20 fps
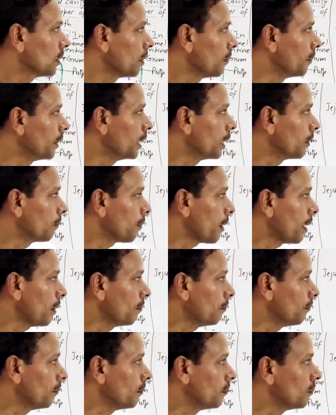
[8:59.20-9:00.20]
the median
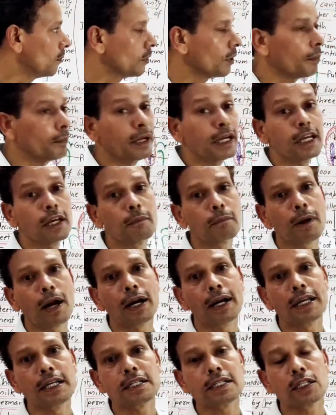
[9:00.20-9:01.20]

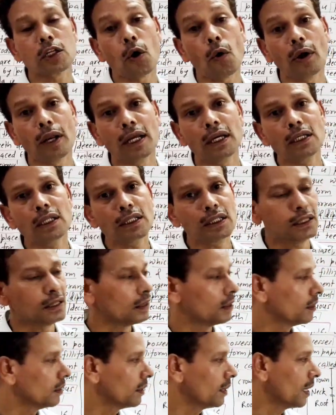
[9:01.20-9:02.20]
part is colon,
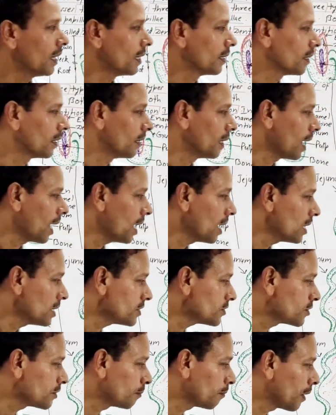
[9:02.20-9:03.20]
and the
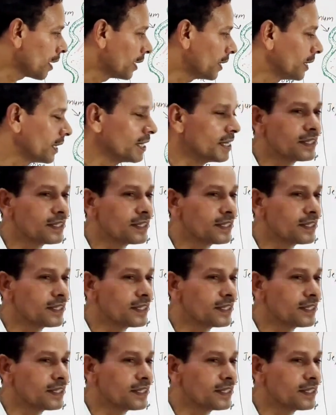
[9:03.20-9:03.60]
last part